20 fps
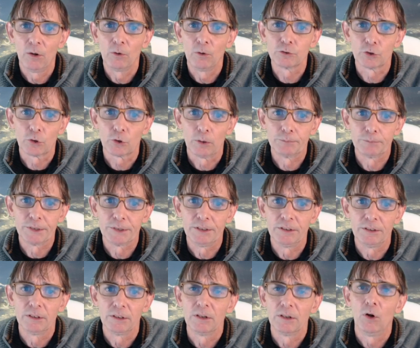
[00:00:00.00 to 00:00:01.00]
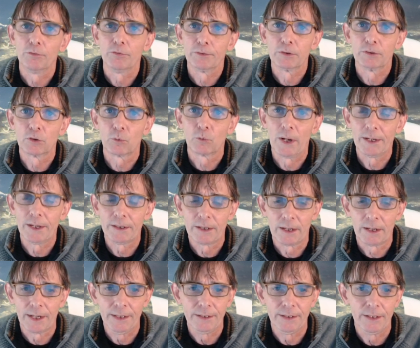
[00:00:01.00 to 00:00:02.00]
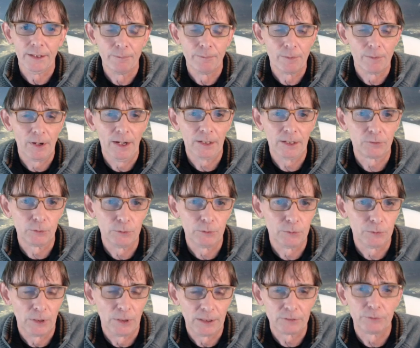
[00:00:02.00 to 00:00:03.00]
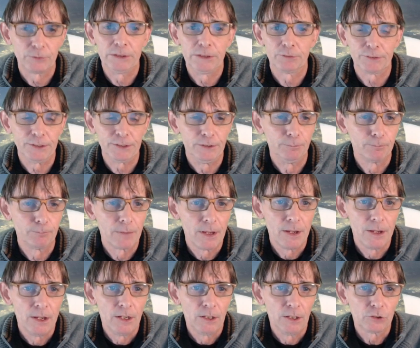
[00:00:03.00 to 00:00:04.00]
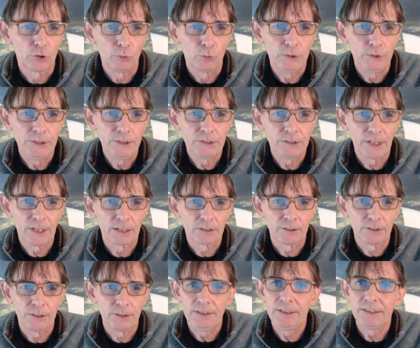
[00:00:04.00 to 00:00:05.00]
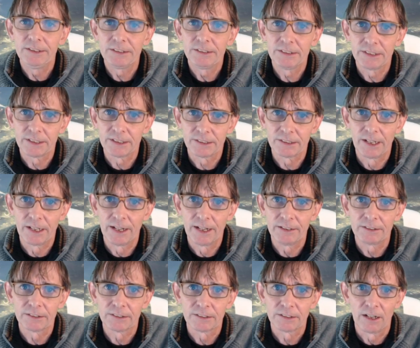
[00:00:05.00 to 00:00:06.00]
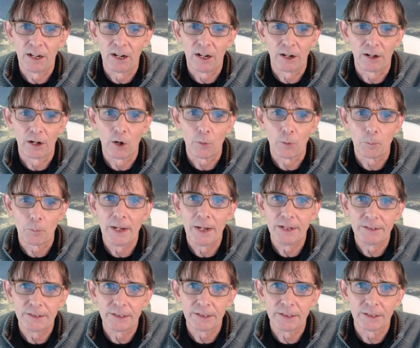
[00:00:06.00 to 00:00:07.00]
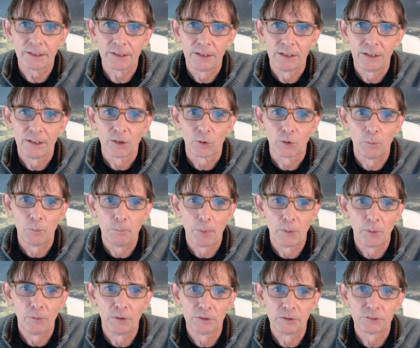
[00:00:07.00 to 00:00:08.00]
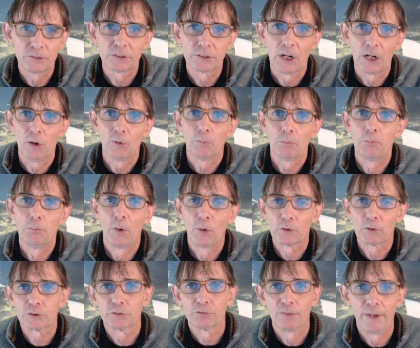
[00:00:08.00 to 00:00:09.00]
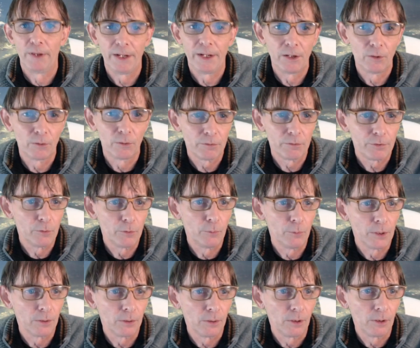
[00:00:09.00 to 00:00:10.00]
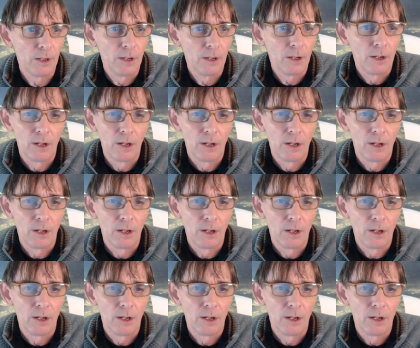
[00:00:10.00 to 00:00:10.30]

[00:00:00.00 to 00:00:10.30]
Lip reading: also comes in often quite handy, as we have seen. So these 6 gates are our basic components, our blocks of Lego, if you will,